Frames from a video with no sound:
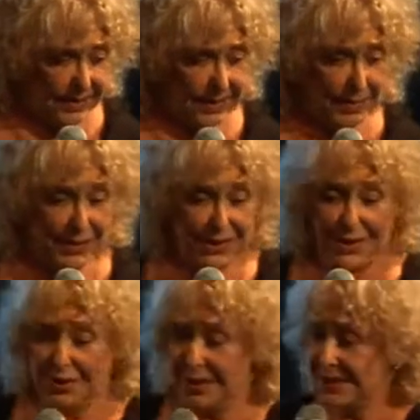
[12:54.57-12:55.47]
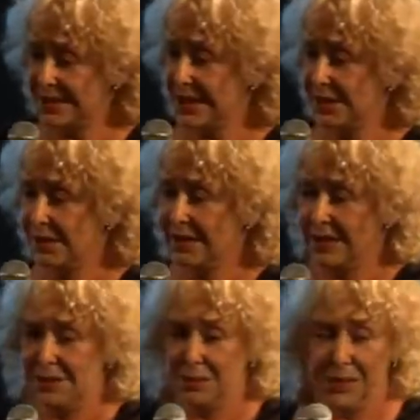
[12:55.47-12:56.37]
The mysterious
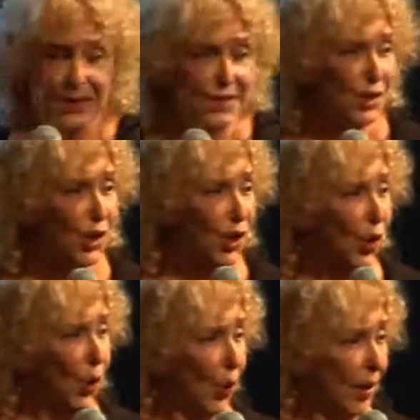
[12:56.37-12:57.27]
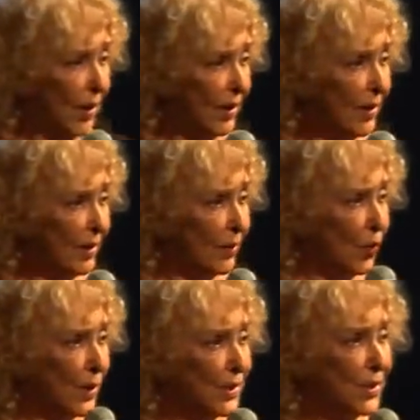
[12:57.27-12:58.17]
staircase, where does it go?
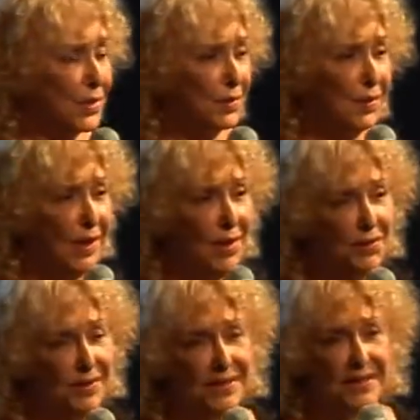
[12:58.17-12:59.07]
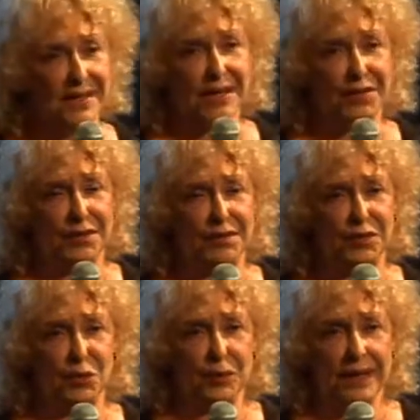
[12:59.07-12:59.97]
What's the surround? Is it like a
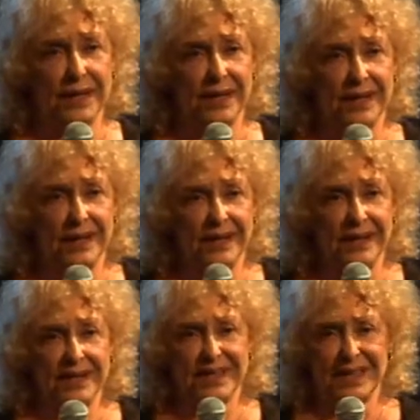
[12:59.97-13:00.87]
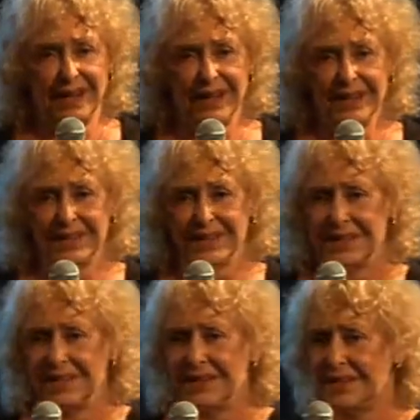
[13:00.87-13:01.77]
filmic slice?
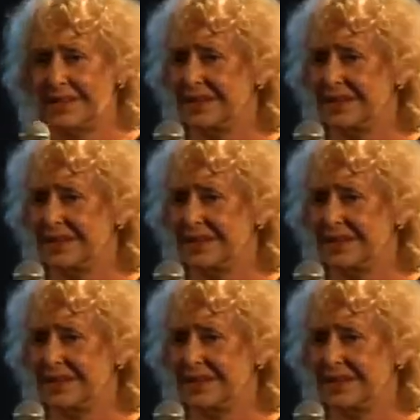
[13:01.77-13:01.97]
Is it